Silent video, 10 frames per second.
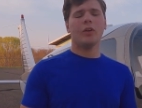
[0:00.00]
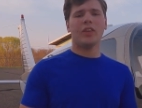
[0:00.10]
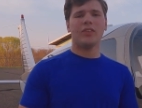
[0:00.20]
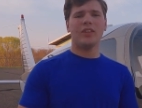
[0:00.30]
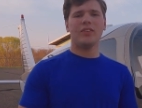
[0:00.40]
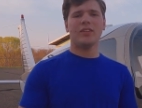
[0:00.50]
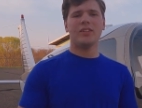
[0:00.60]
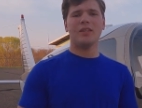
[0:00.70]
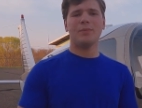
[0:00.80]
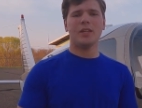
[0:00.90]
with a seasoned
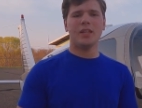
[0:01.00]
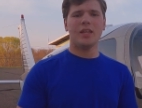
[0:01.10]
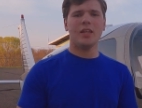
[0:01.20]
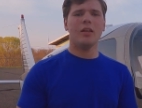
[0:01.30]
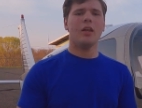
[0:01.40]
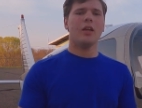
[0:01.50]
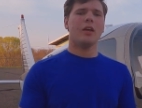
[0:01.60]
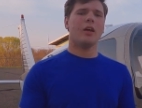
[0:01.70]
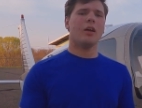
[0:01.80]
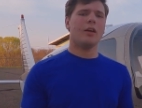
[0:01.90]
DPE,
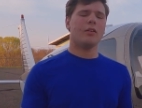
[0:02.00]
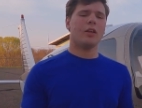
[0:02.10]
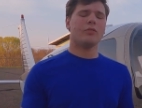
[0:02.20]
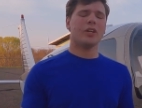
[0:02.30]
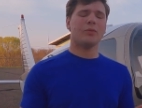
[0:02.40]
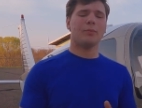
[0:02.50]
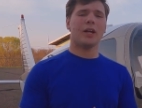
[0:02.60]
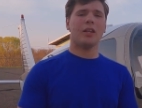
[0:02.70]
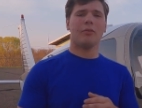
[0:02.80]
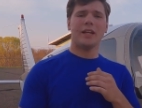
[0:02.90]
uh, airline transport
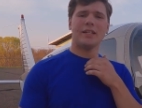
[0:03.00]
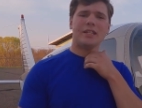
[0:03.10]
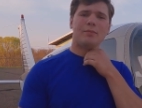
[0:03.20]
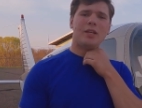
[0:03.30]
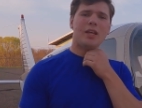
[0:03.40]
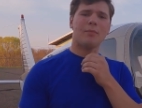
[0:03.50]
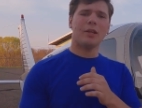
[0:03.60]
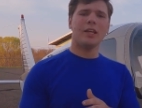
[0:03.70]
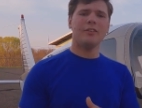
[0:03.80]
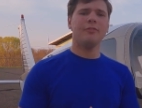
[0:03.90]
pilot rated DPE, I
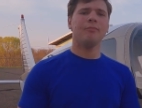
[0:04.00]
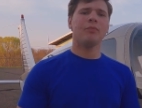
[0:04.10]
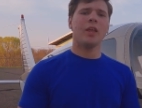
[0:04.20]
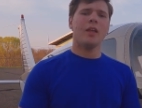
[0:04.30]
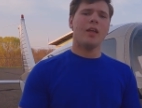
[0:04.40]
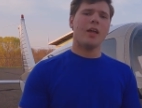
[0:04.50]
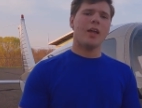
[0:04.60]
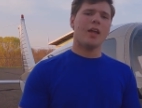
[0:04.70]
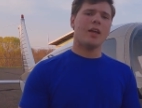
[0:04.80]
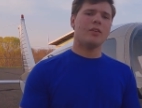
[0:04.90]
believe
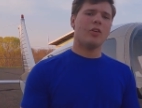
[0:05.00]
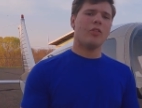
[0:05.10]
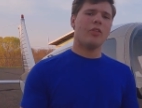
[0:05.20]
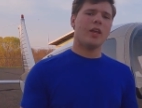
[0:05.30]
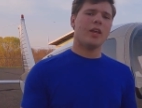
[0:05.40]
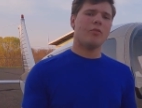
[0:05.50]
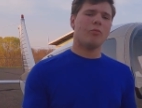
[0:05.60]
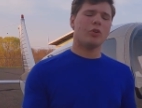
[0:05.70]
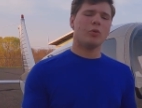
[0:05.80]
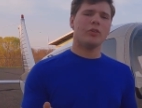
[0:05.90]
and they
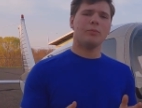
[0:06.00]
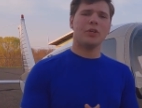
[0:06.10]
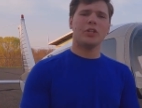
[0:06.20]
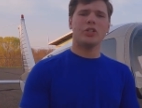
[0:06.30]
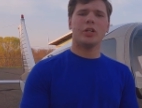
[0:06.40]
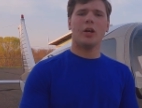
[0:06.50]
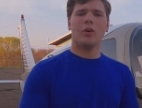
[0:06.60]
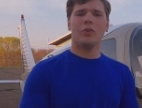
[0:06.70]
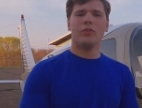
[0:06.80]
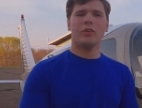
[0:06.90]
were doing some touch and
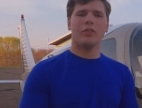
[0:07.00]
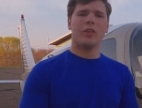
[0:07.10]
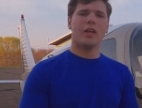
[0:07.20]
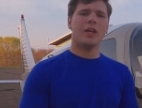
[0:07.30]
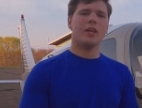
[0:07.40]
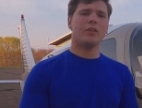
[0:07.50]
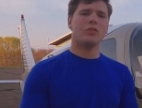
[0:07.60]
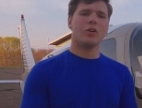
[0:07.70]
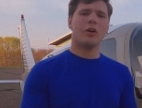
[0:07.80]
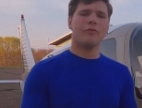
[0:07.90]
goes. They
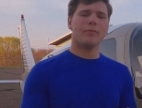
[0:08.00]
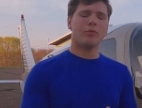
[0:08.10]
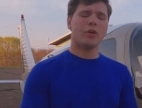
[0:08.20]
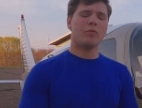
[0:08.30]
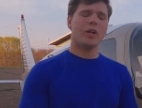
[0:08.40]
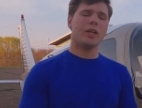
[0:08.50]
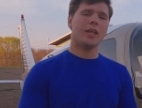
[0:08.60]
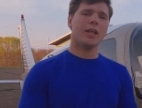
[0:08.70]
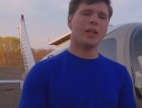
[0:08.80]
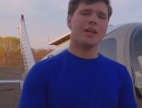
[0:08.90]
took off from the
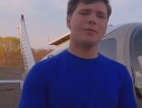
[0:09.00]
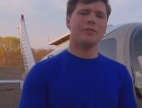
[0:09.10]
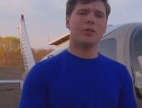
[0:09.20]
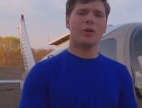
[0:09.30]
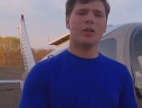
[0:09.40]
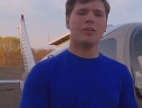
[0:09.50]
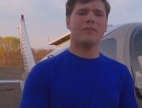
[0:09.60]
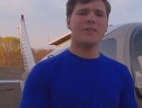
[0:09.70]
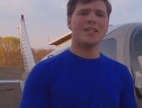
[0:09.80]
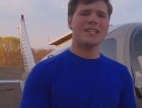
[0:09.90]
runway, climbed a few hundred
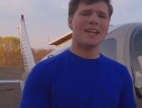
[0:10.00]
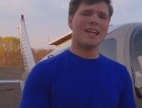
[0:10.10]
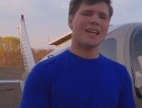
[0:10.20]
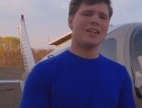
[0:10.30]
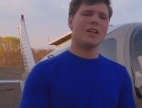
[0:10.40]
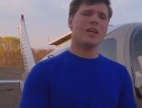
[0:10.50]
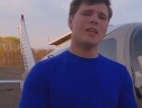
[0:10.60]
feet, and